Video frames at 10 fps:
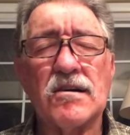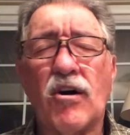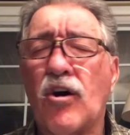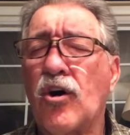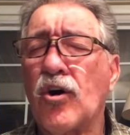
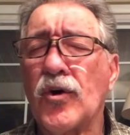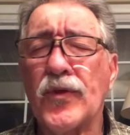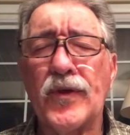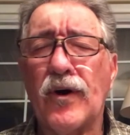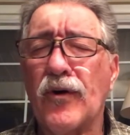
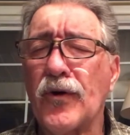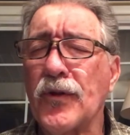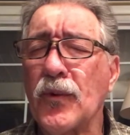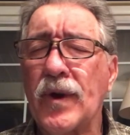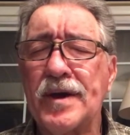all
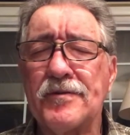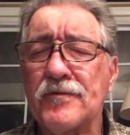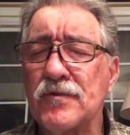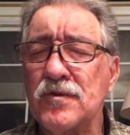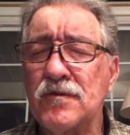the way
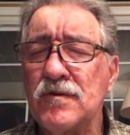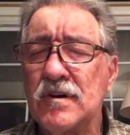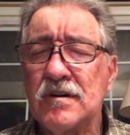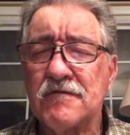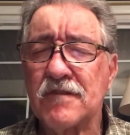through
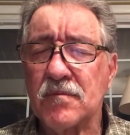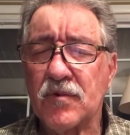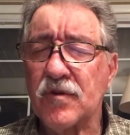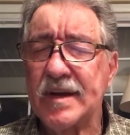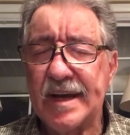from
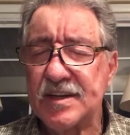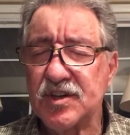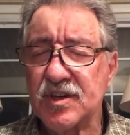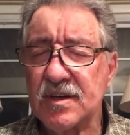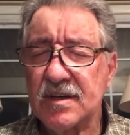
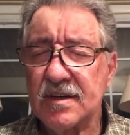creation.